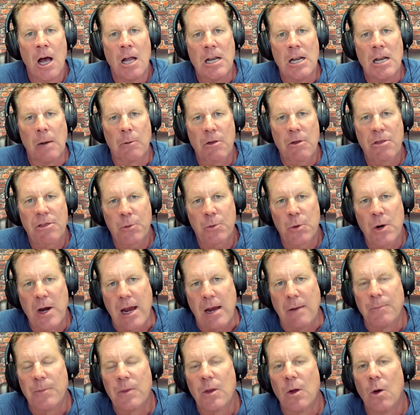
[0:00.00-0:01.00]
Number
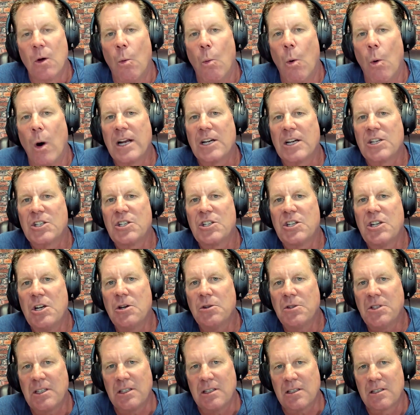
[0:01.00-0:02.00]
three, what
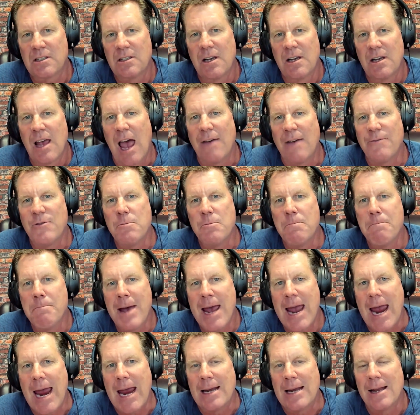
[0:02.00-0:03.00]
excuses have you
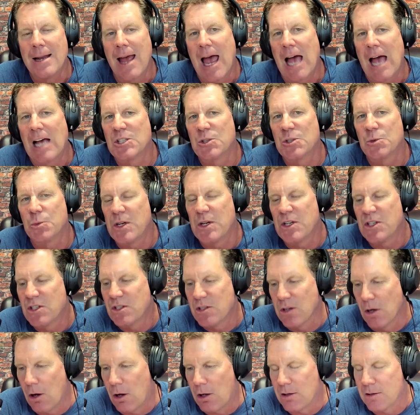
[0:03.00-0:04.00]
made as a
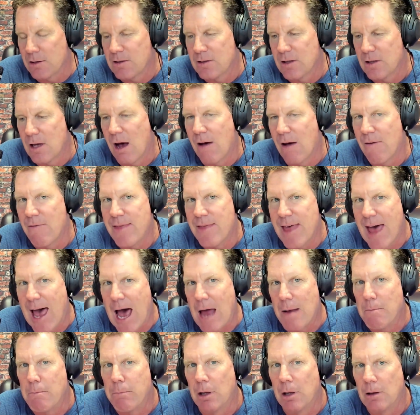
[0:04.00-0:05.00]
result of
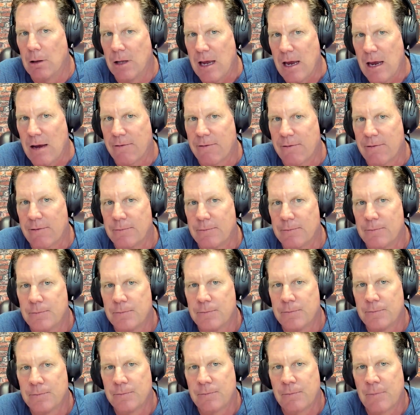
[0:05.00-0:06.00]
that belief?
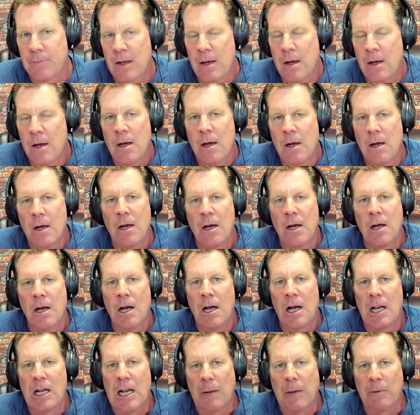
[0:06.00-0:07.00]

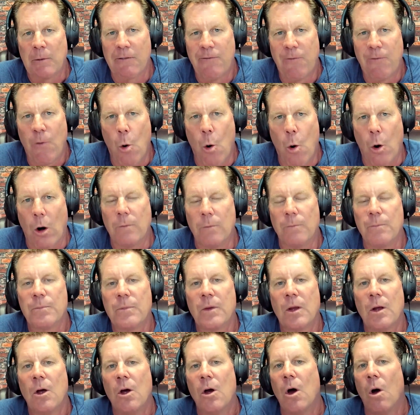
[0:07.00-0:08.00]
Number four,
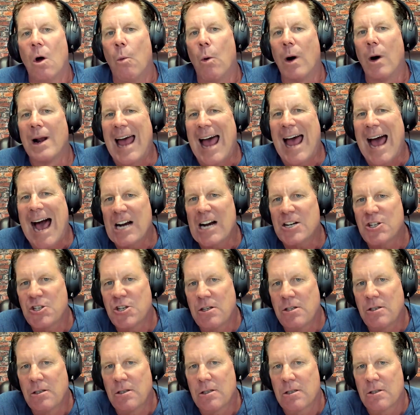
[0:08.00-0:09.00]
what
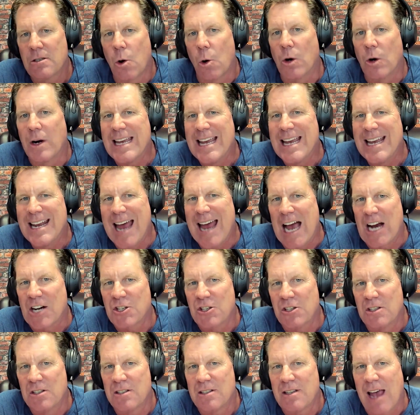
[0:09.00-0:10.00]
actions or
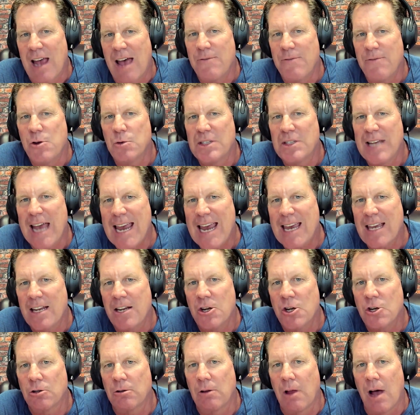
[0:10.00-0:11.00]
inactions have you taken
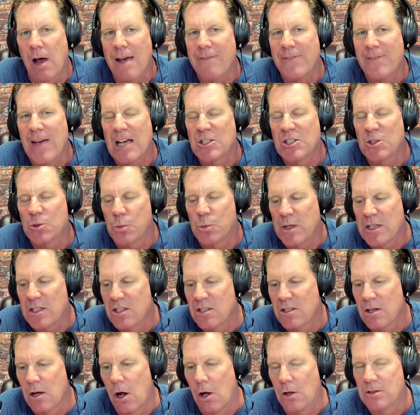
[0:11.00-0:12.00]
in your life as a
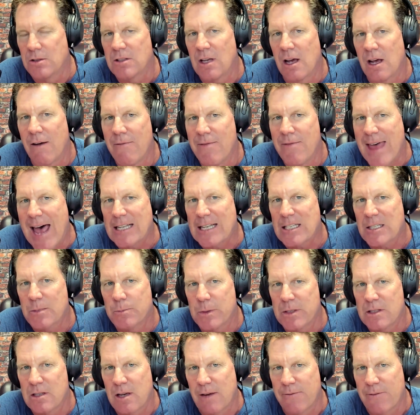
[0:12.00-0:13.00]
result of that
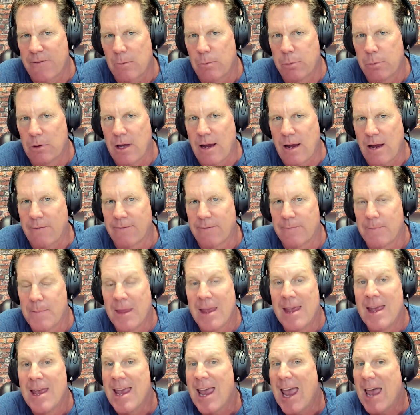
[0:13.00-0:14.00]
specific belief?
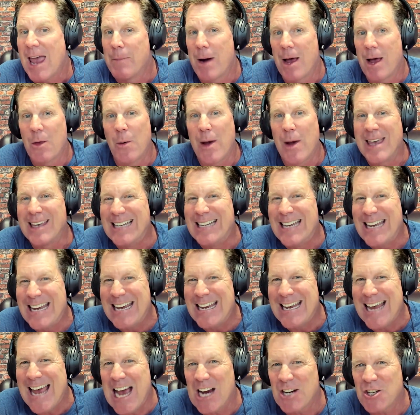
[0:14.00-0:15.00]
And by the way, an
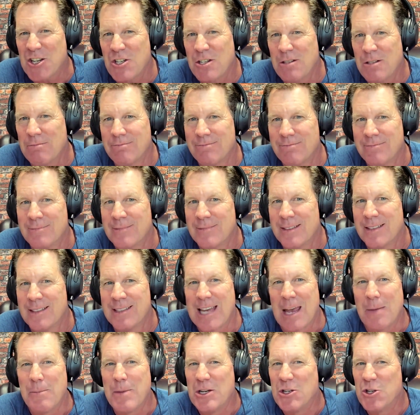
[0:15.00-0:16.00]
inaction
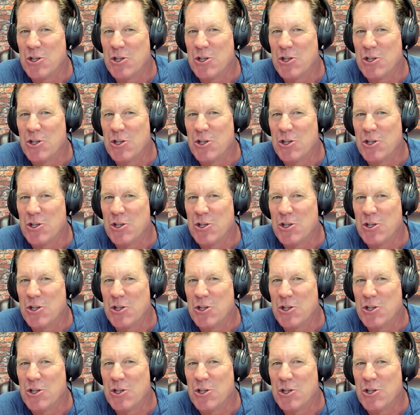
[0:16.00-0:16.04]
can be